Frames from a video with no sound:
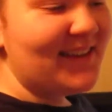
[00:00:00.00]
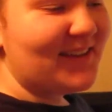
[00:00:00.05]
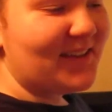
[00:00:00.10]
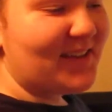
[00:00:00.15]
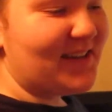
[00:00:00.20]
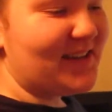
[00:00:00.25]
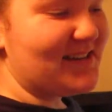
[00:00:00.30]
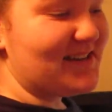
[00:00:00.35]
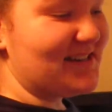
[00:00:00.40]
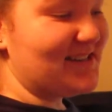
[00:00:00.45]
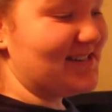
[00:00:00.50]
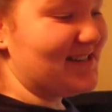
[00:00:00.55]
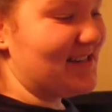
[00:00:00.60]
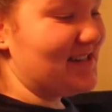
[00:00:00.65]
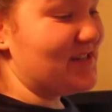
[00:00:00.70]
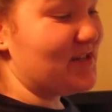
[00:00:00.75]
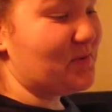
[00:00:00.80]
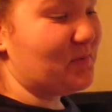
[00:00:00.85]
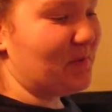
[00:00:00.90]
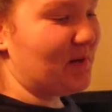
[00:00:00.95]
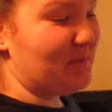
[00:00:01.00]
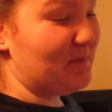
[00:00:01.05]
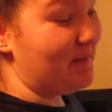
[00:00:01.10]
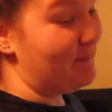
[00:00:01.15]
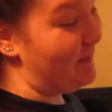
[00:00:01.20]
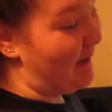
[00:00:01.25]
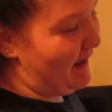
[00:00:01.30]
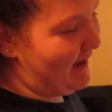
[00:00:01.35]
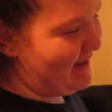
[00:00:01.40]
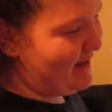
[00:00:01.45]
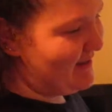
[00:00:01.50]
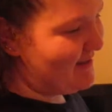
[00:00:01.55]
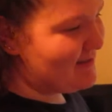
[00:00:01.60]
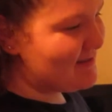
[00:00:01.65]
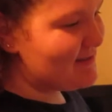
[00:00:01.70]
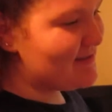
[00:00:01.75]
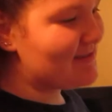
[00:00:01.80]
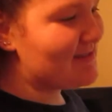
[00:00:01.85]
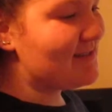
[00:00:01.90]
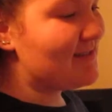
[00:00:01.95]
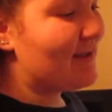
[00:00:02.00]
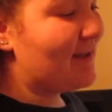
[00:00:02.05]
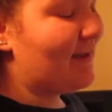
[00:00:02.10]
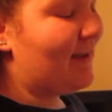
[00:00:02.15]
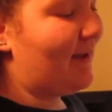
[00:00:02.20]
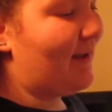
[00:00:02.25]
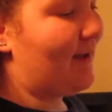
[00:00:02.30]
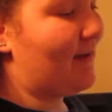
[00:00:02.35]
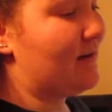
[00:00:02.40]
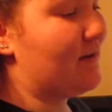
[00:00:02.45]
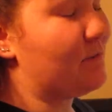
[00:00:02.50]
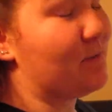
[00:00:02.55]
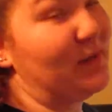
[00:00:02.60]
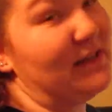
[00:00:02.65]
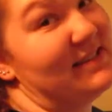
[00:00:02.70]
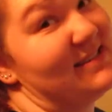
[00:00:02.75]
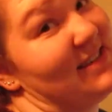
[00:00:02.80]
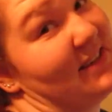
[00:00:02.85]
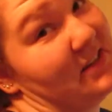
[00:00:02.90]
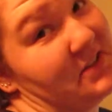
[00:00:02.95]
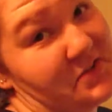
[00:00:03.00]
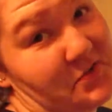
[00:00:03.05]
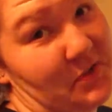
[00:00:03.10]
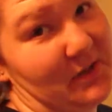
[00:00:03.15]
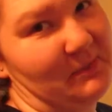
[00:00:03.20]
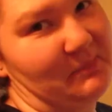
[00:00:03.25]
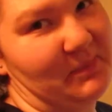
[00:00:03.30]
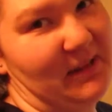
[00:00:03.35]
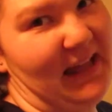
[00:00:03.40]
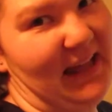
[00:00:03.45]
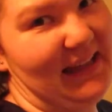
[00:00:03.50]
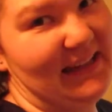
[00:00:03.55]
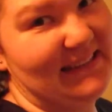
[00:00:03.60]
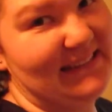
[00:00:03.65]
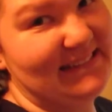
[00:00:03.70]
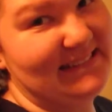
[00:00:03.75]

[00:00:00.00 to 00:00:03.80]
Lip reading: Because I didn't want to be biased, and it reads like a screenplay.